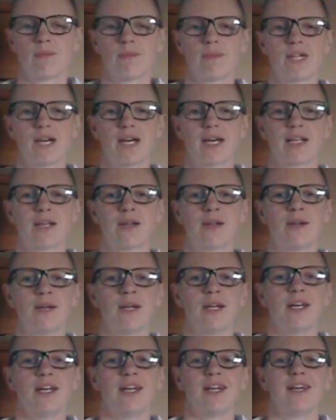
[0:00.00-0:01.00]
dana
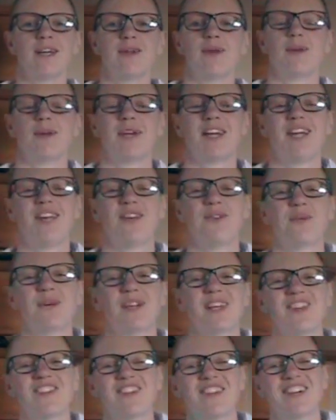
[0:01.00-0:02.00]
and
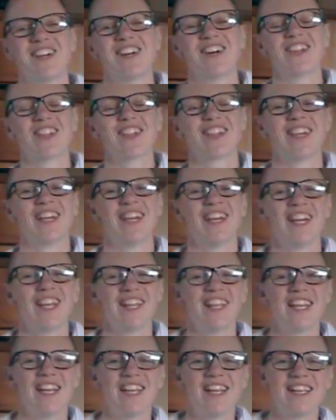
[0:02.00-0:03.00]
whatever else,
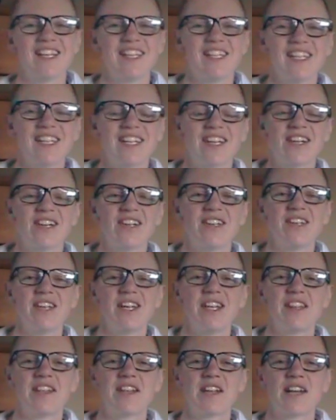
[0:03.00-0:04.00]
then
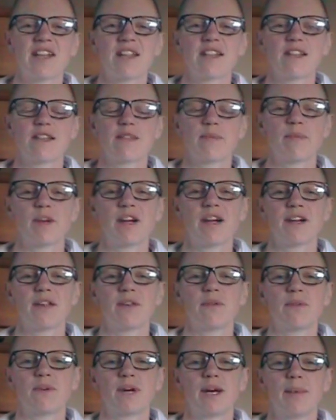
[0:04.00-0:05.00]
it starts to sprout
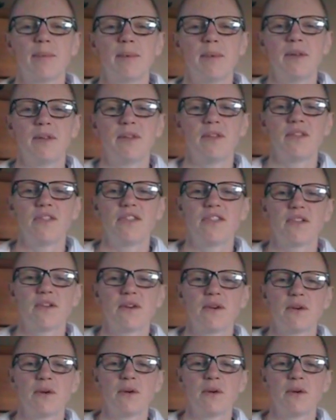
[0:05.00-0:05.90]
and ripen. So